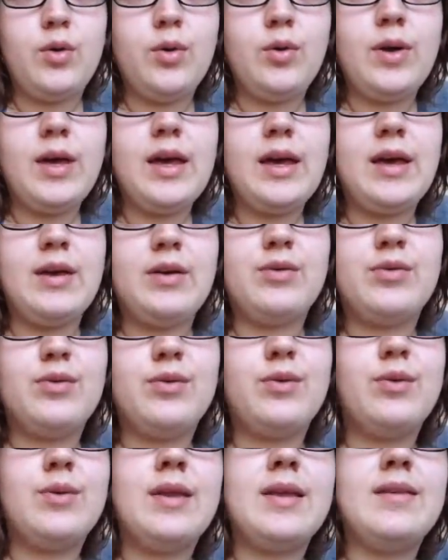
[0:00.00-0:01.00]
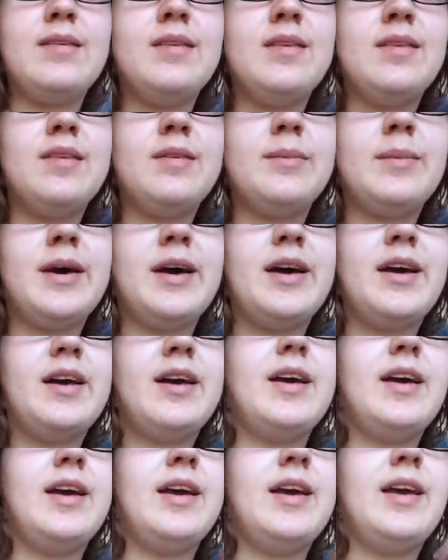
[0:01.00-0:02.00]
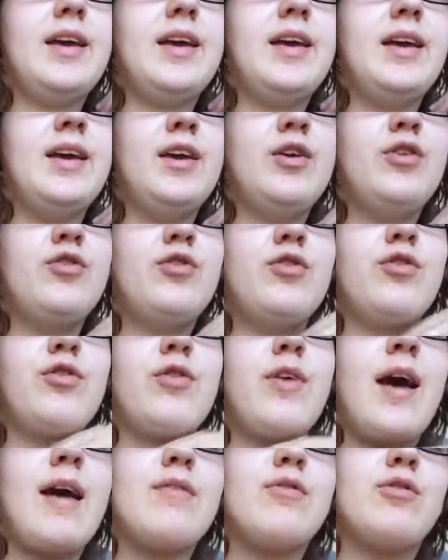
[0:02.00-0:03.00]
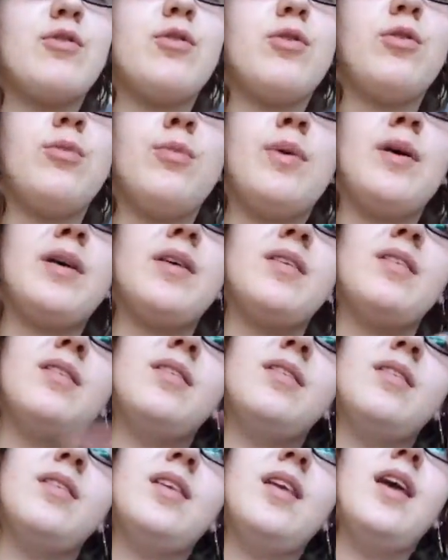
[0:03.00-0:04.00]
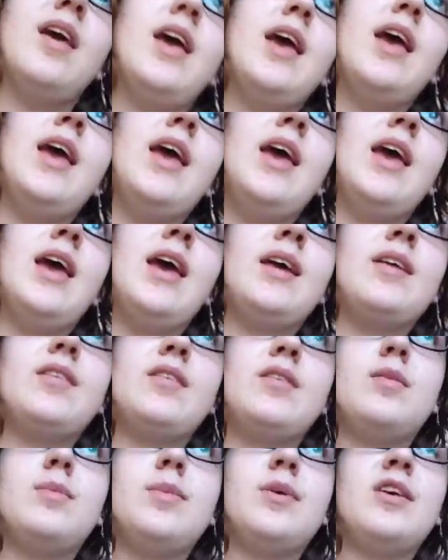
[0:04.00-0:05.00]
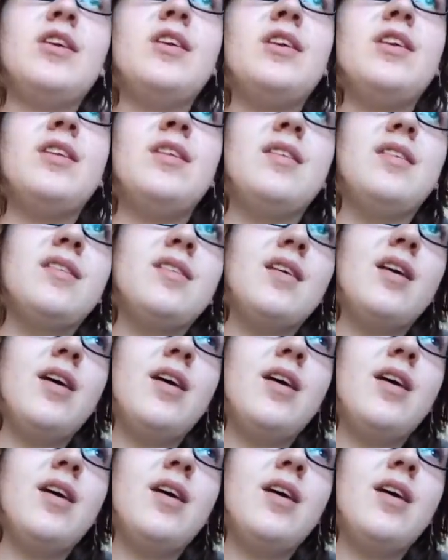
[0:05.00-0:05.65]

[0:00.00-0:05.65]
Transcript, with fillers: Okay, so this is my travel bus experience.